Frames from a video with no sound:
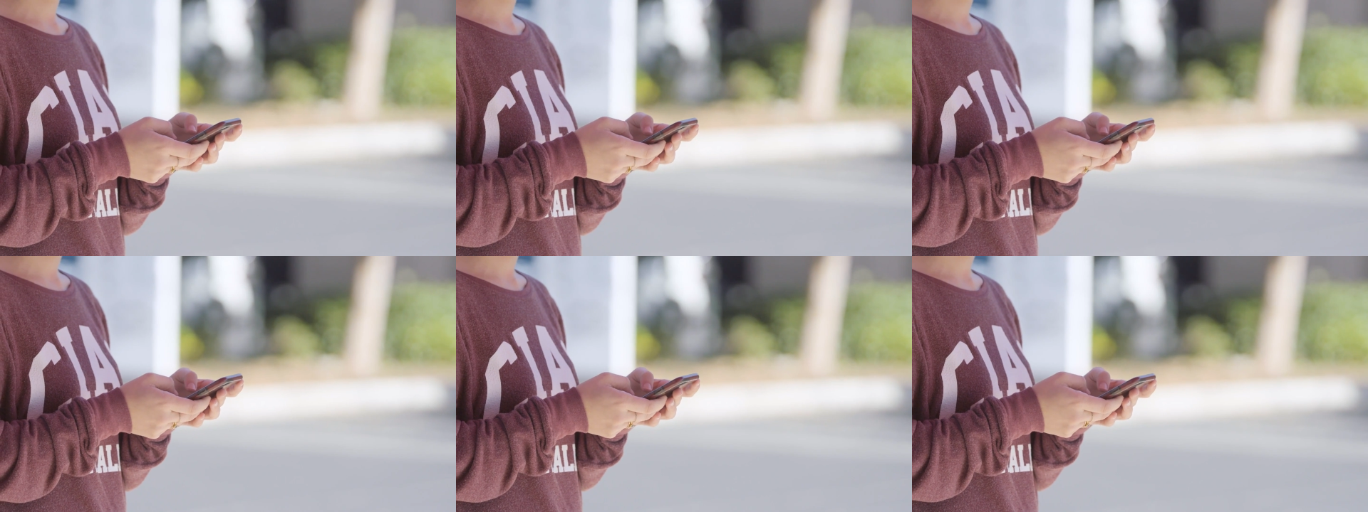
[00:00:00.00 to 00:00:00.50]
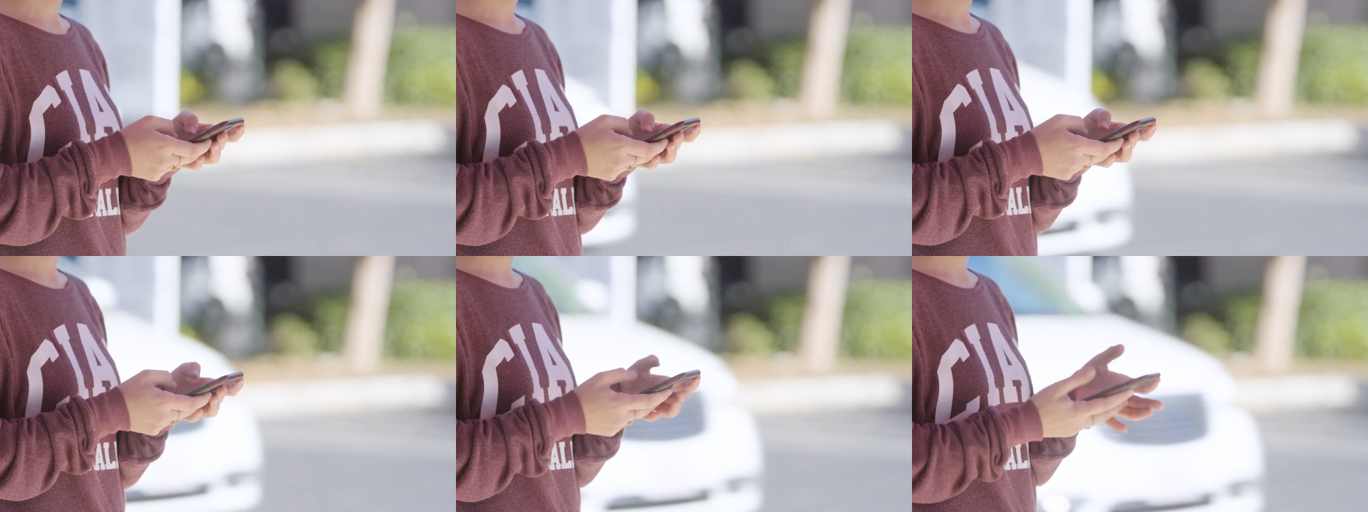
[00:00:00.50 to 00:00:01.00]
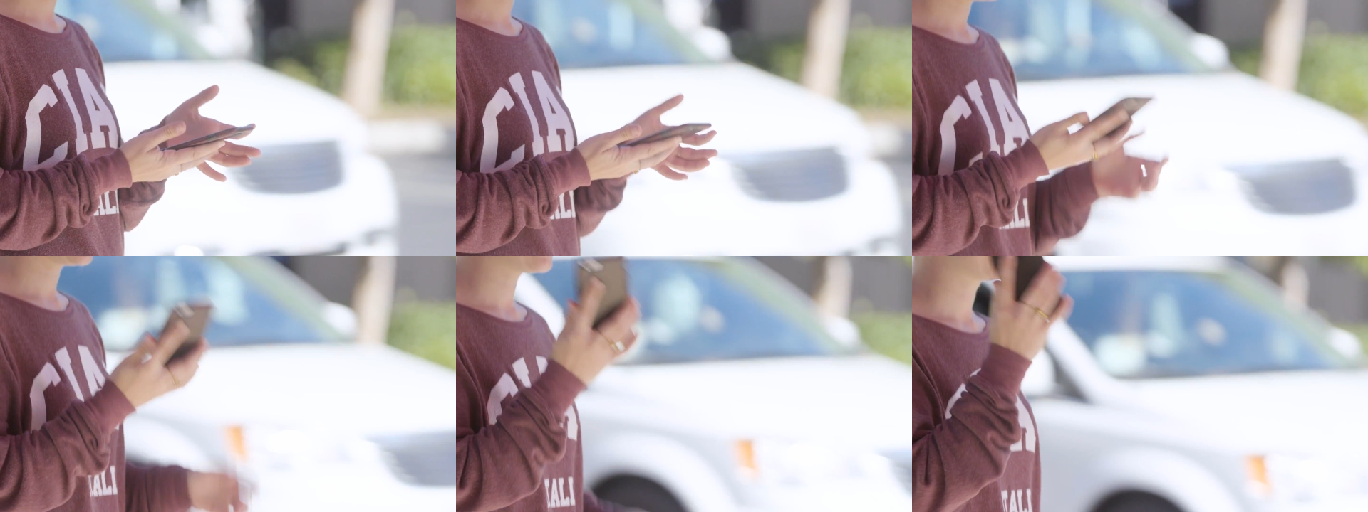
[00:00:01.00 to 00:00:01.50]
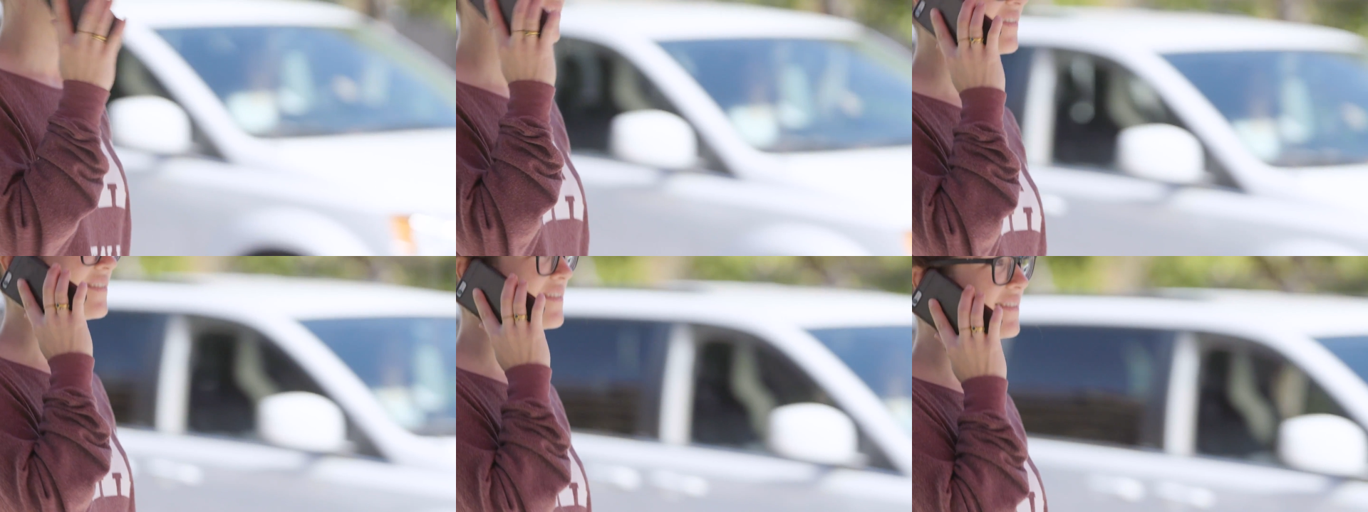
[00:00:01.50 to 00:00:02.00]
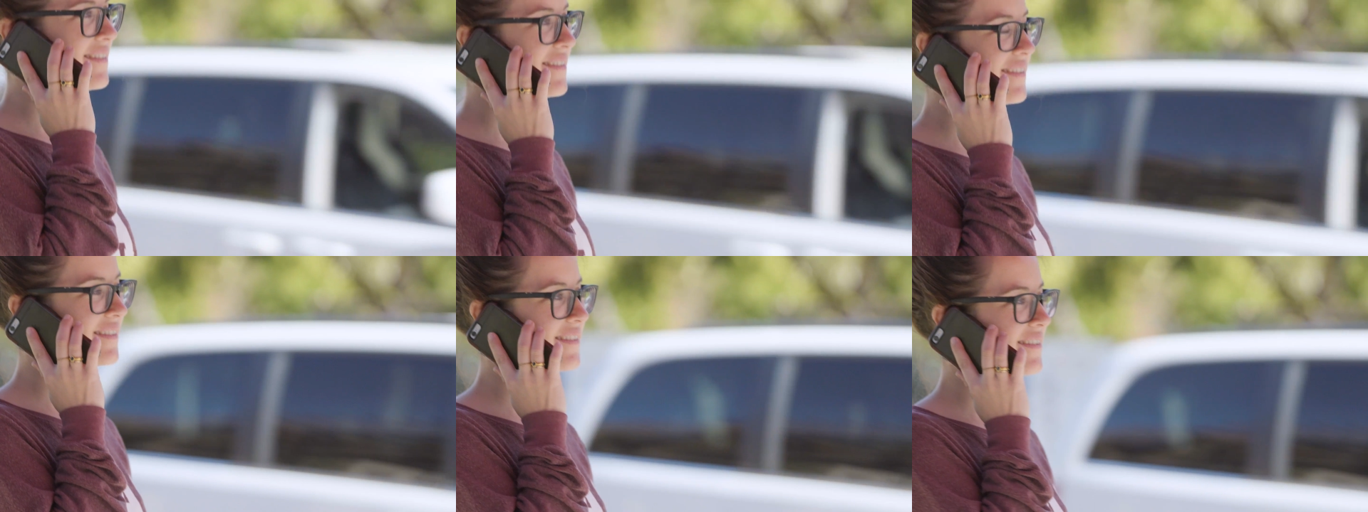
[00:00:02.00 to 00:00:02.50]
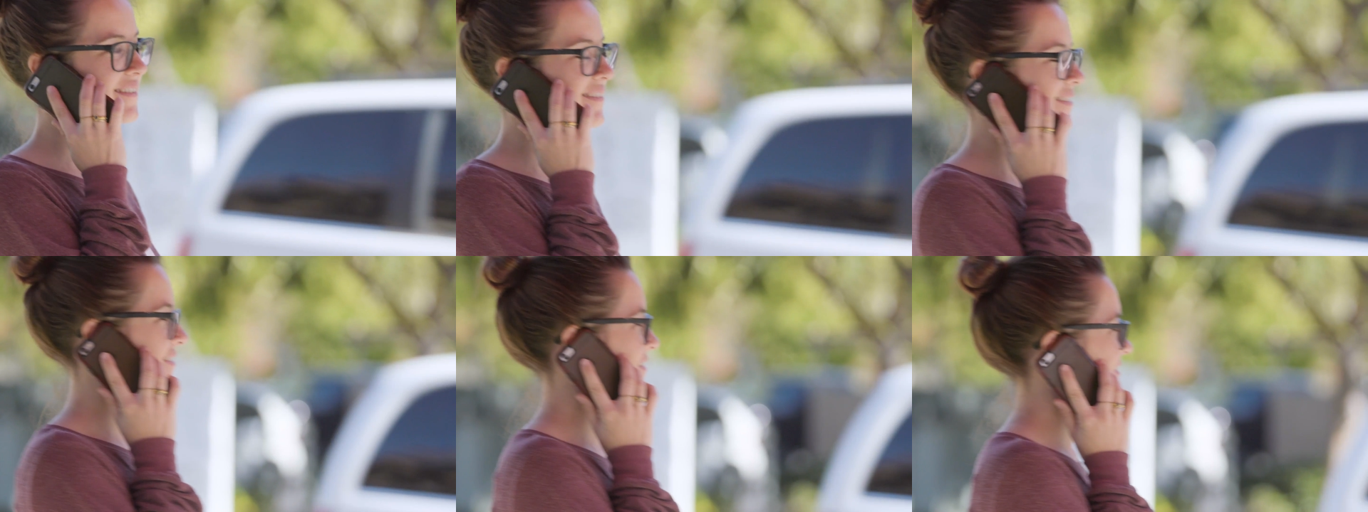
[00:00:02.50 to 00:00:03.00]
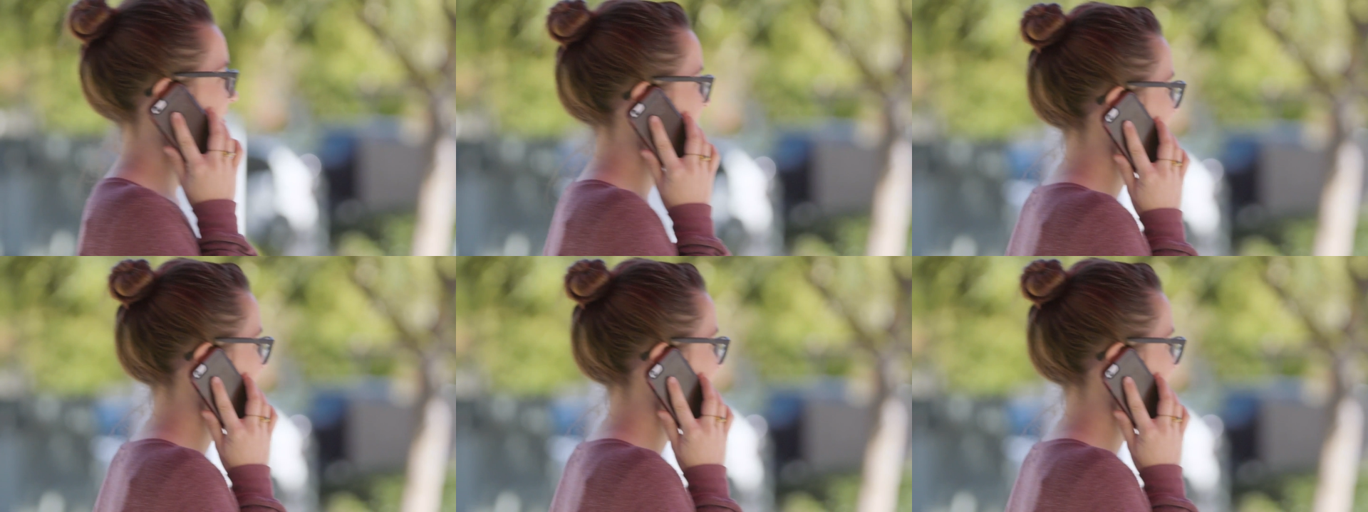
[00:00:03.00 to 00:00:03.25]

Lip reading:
(no speaker visible)